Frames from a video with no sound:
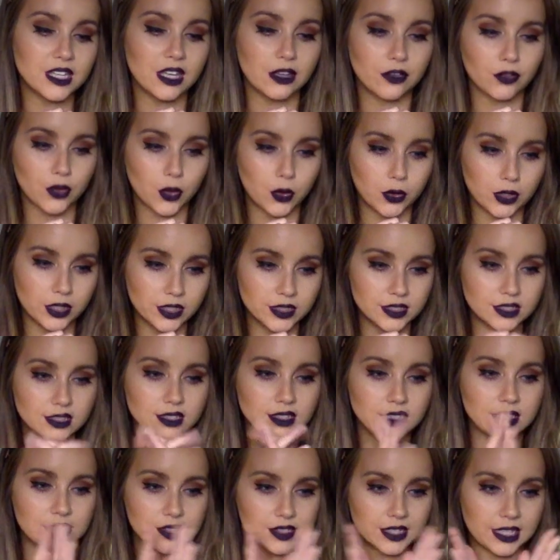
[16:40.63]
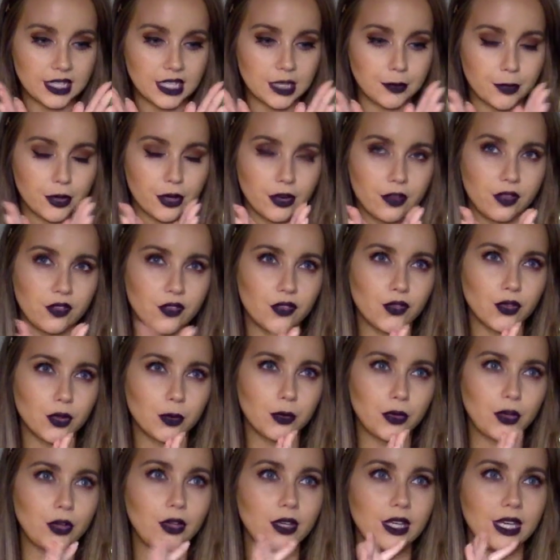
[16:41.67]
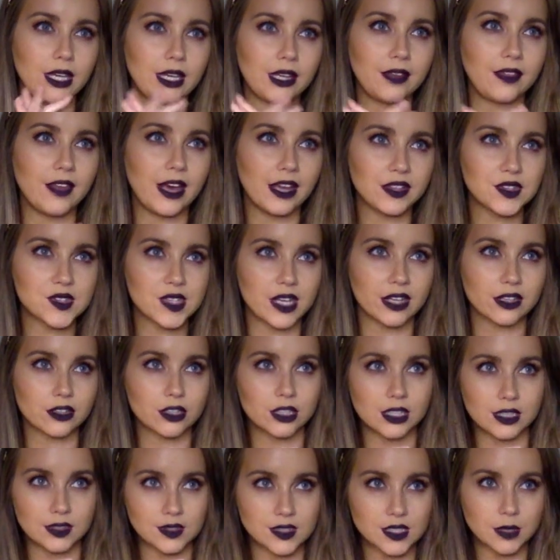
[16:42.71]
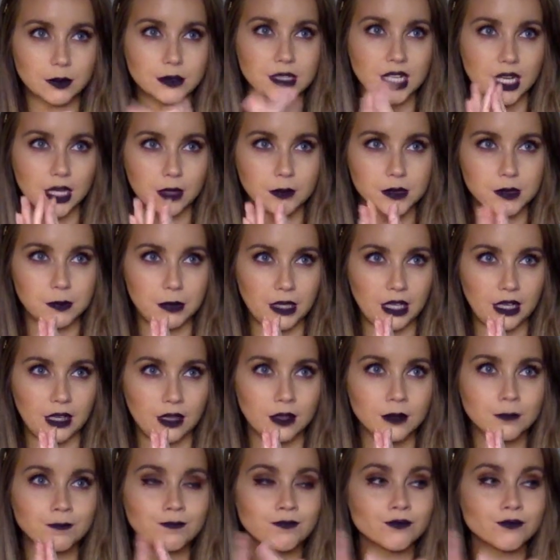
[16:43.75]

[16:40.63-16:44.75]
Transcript: And of course, disclaimer, the full moon in that sector can sometimes be